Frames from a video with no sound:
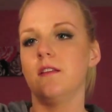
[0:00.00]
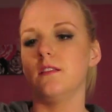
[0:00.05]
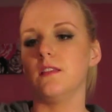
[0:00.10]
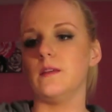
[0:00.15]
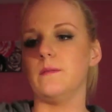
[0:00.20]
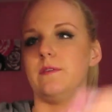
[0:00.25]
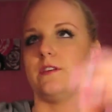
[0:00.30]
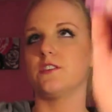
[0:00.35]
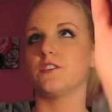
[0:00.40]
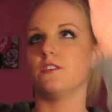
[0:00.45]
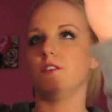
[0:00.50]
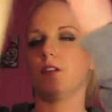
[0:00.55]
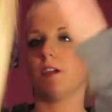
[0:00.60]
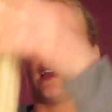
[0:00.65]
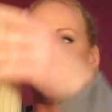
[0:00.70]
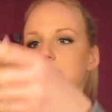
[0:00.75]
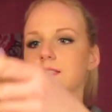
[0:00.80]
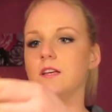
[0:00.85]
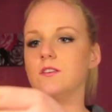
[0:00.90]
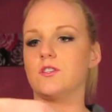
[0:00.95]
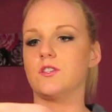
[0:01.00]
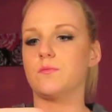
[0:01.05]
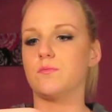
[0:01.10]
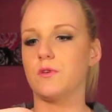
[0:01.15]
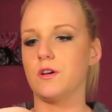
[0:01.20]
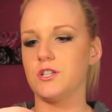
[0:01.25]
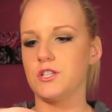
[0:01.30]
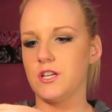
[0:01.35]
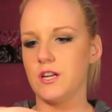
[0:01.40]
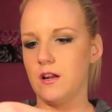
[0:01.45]
Let me show you guys. I'll just
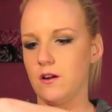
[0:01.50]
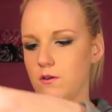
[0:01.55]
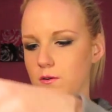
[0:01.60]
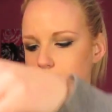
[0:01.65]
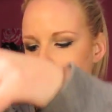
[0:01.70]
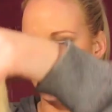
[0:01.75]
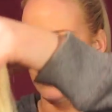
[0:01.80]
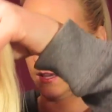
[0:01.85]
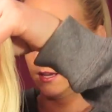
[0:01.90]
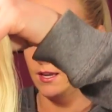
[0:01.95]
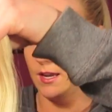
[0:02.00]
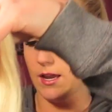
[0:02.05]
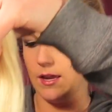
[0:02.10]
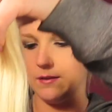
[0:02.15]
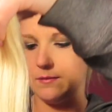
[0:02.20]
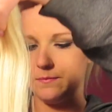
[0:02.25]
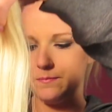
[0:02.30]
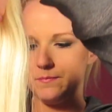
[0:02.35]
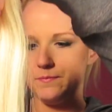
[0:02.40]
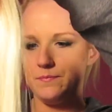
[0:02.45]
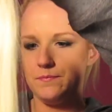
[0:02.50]
brush it out quickly again.